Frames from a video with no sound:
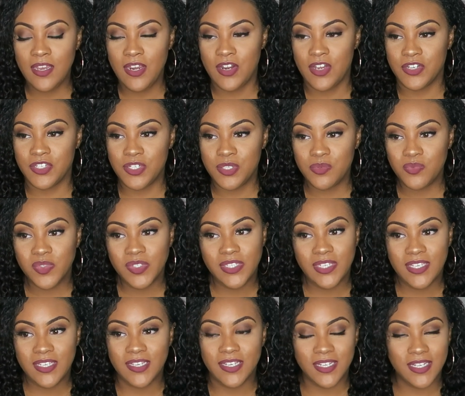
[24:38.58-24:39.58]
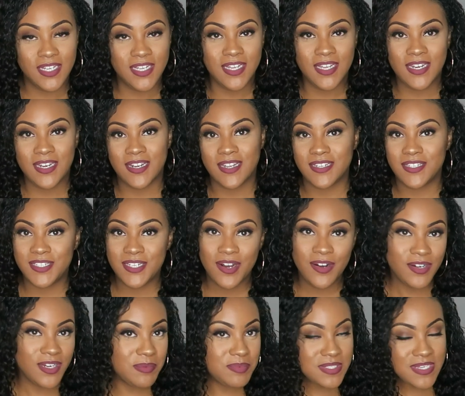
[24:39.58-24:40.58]
you know, just really good and a
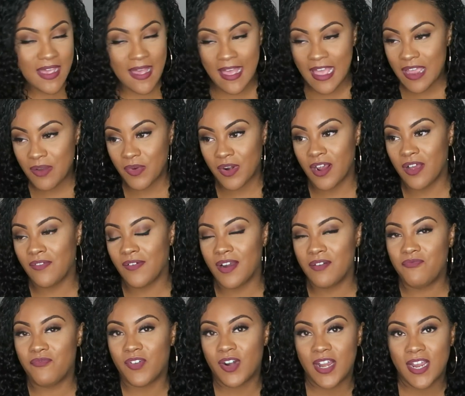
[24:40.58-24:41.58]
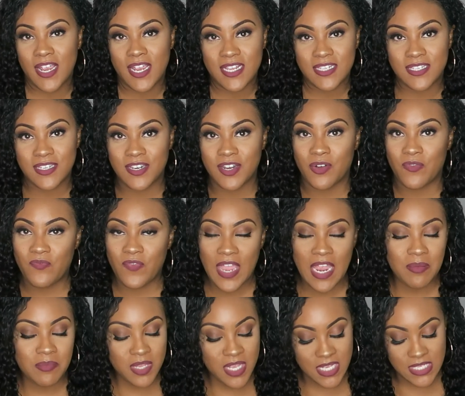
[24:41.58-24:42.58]
turned up time with all of our friends and, you know,
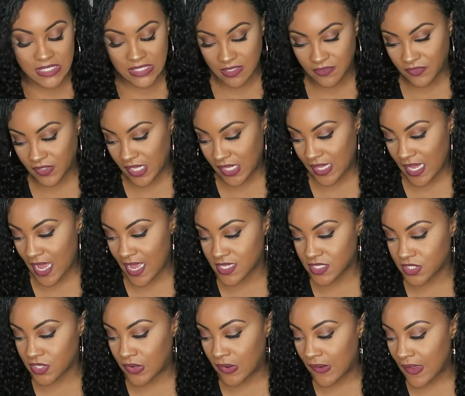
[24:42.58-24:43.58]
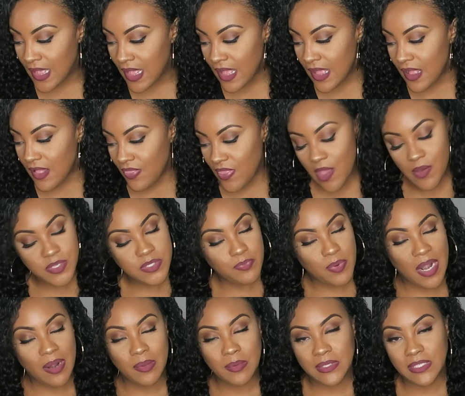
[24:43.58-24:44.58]
family and stuff like that. So that was
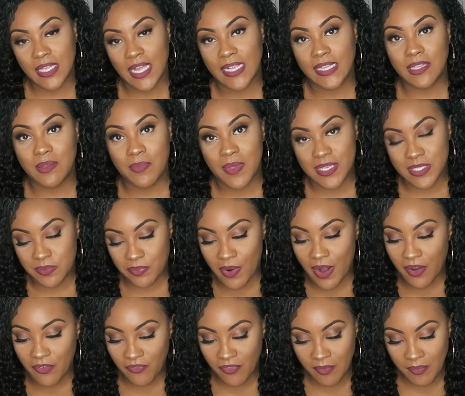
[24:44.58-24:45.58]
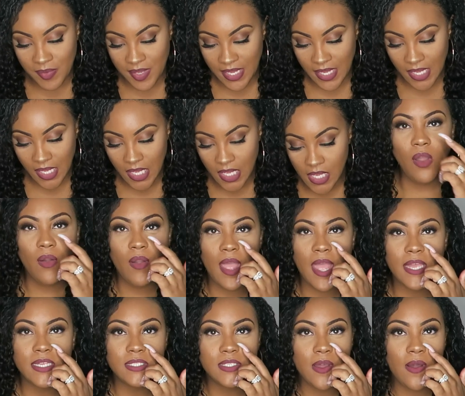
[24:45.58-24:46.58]
probably like the best part for me.
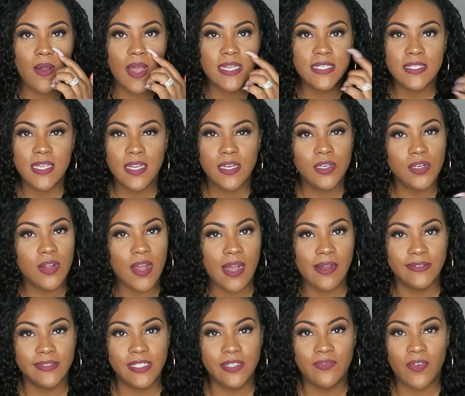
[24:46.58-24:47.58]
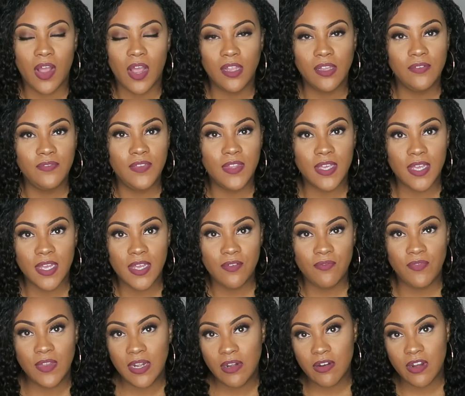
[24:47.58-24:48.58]
Okay, so I said, you know, I'll leave all of
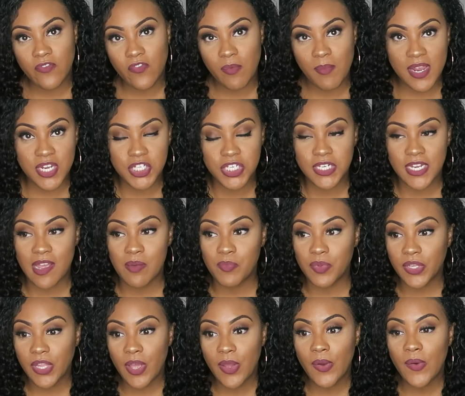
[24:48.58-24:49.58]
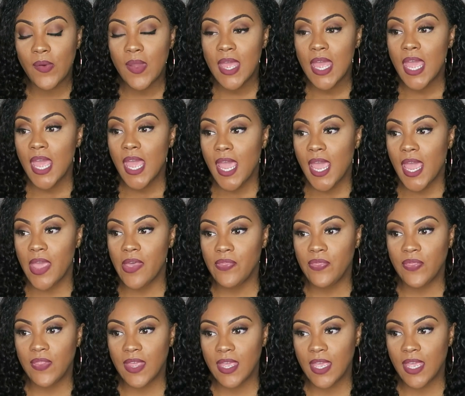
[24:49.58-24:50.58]
the vendor information down below.
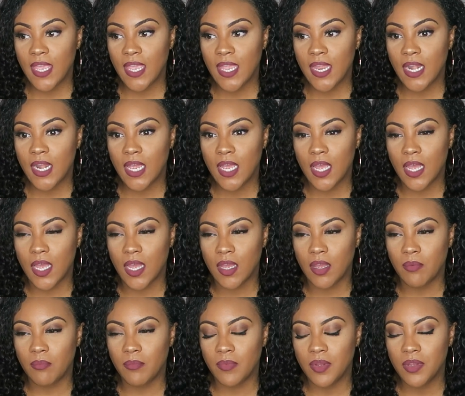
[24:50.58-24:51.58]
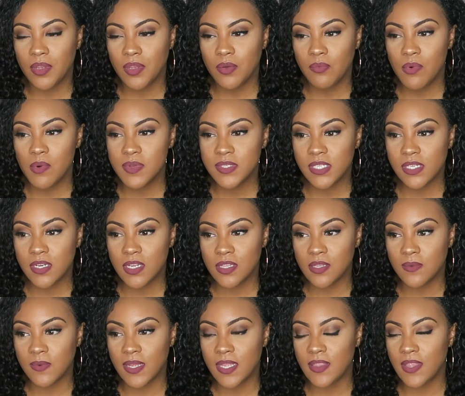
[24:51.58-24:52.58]
And then what was
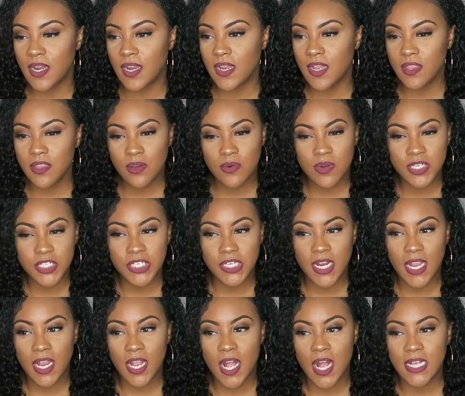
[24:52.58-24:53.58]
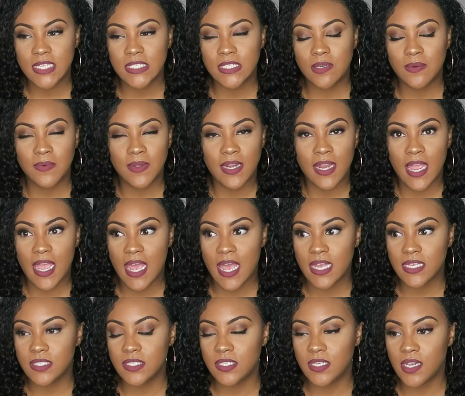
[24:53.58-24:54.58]
another one? And then another question I got, someone
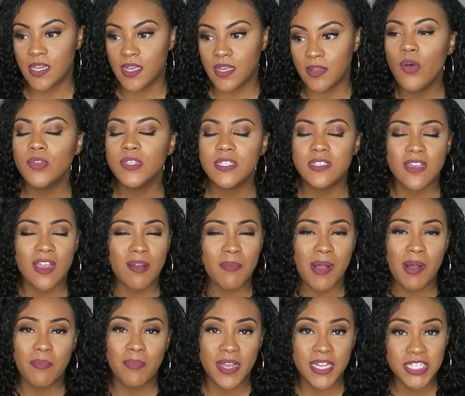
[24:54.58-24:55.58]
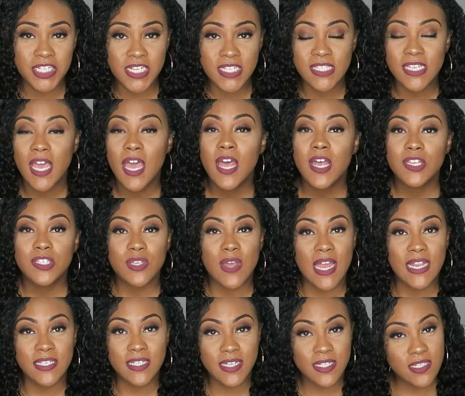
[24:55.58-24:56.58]
asked, to talk about budgets. So
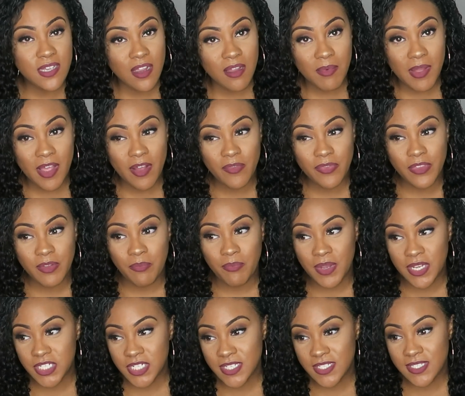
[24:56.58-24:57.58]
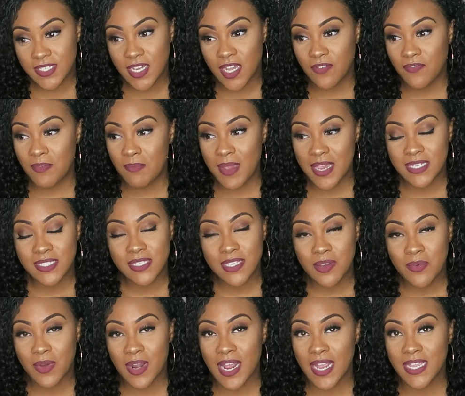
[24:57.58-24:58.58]
I did talk about the budget stuff, and
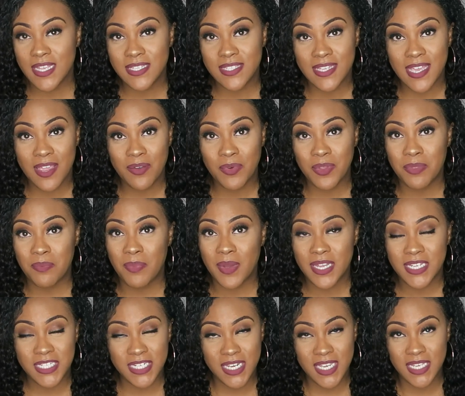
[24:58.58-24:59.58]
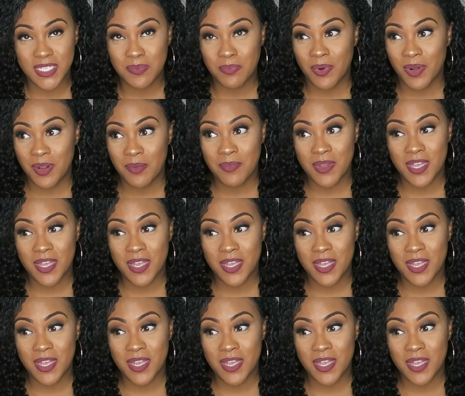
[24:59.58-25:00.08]
basically what I can say with budget is pretty